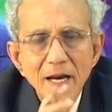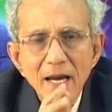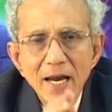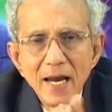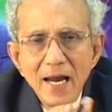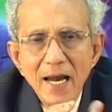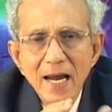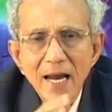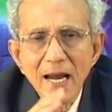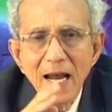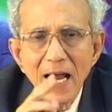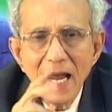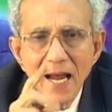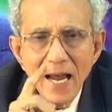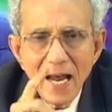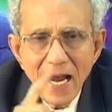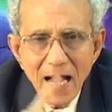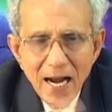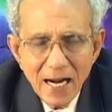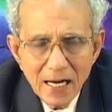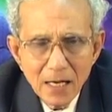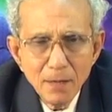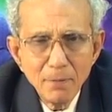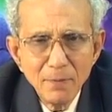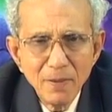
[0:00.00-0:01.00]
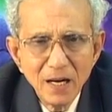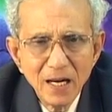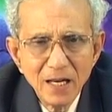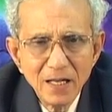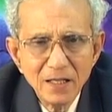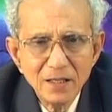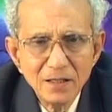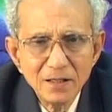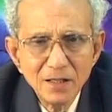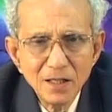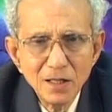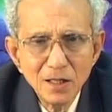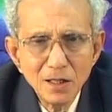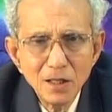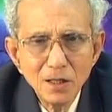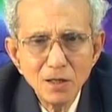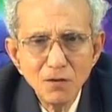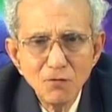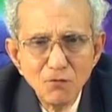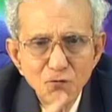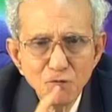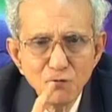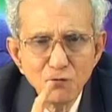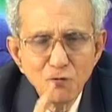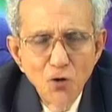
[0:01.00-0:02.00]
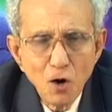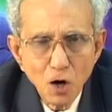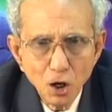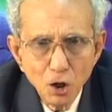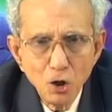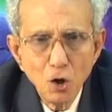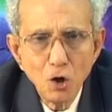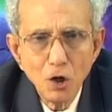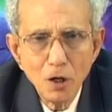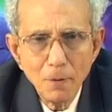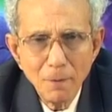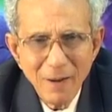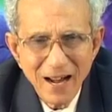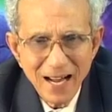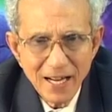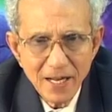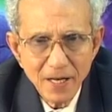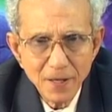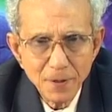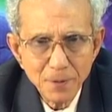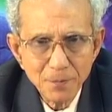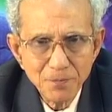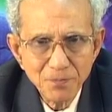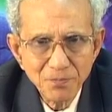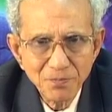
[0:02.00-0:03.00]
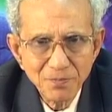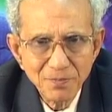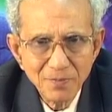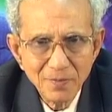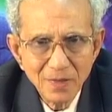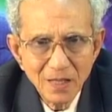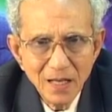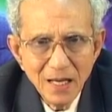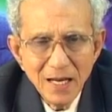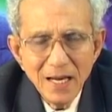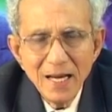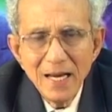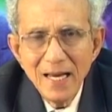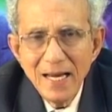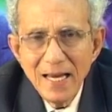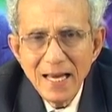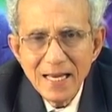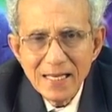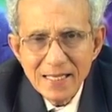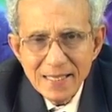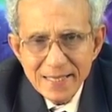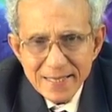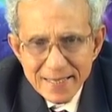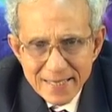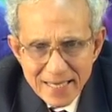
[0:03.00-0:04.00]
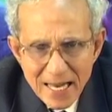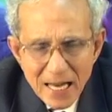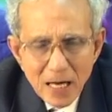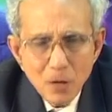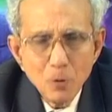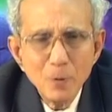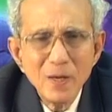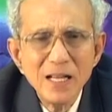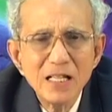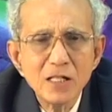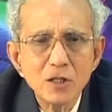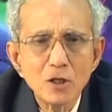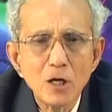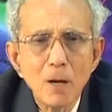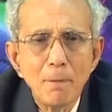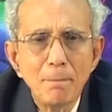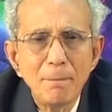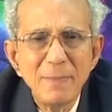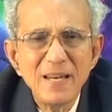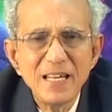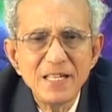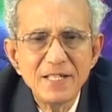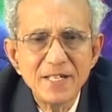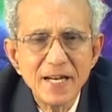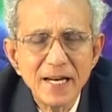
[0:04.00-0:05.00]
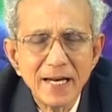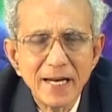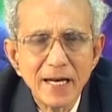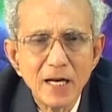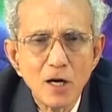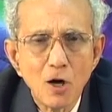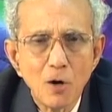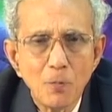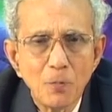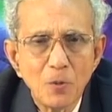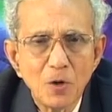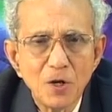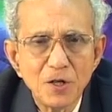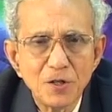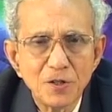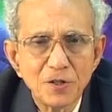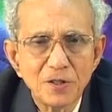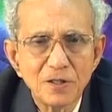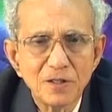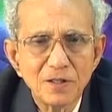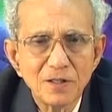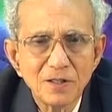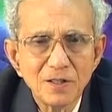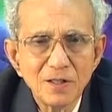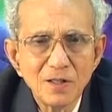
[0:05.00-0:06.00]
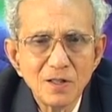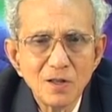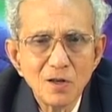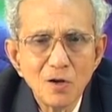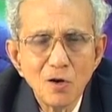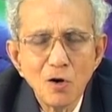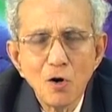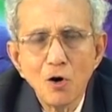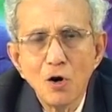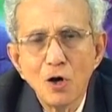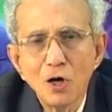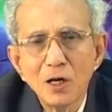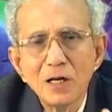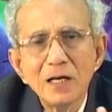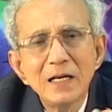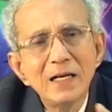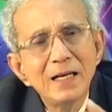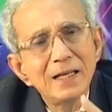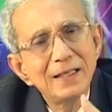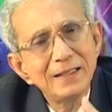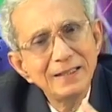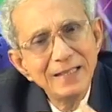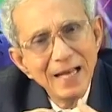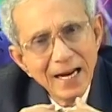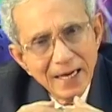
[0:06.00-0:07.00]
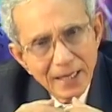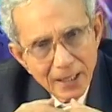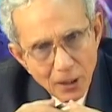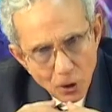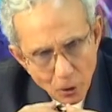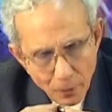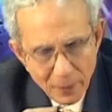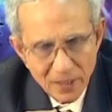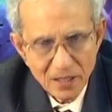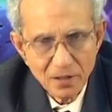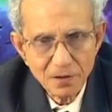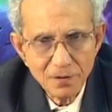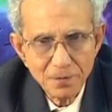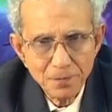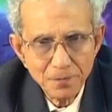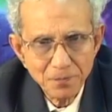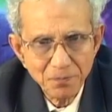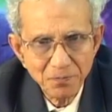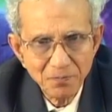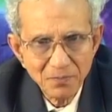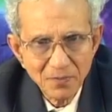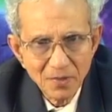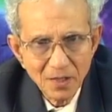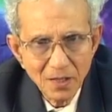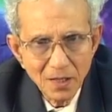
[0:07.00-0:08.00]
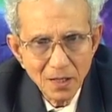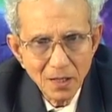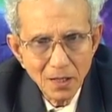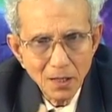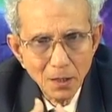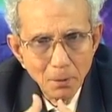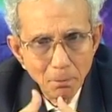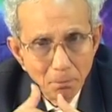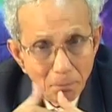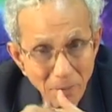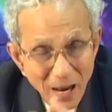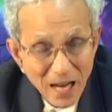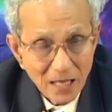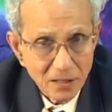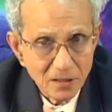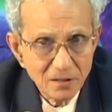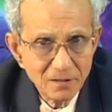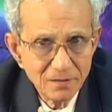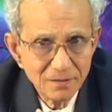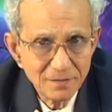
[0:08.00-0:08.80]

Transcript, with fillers: a Hadamard followed by a sequence of BJK operation on that qubit. But